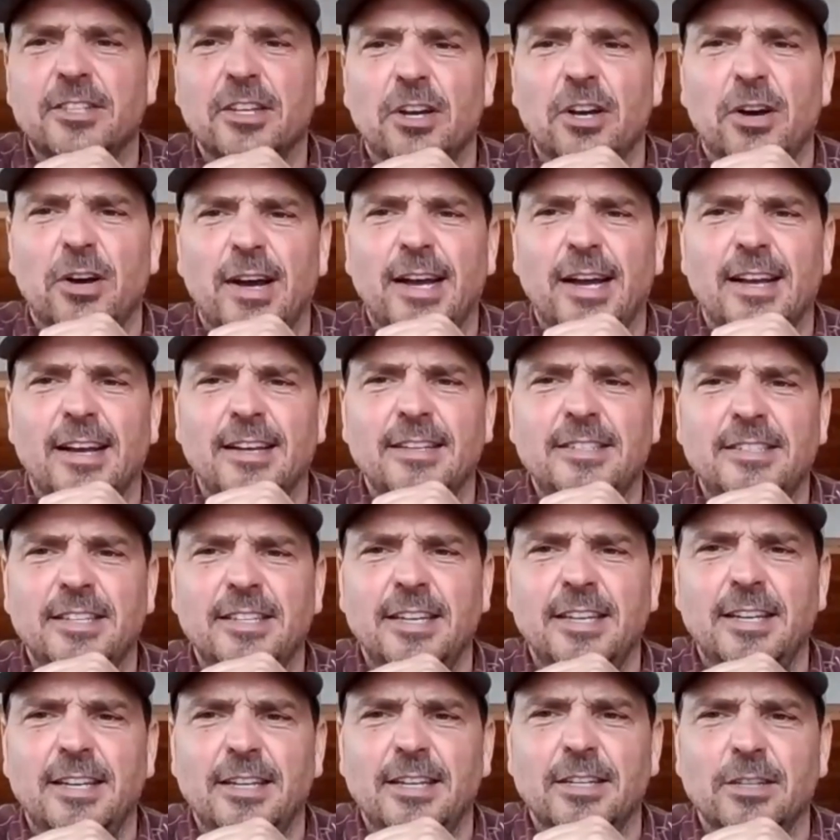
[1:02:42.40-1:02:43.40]
so I
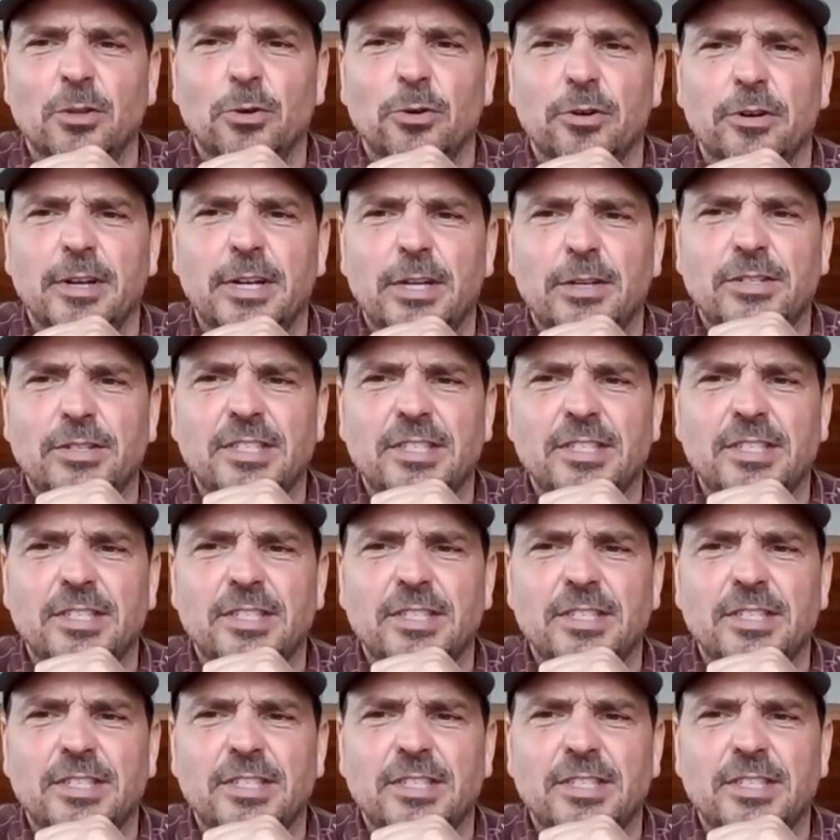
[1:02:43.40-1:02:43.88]
see, Lori,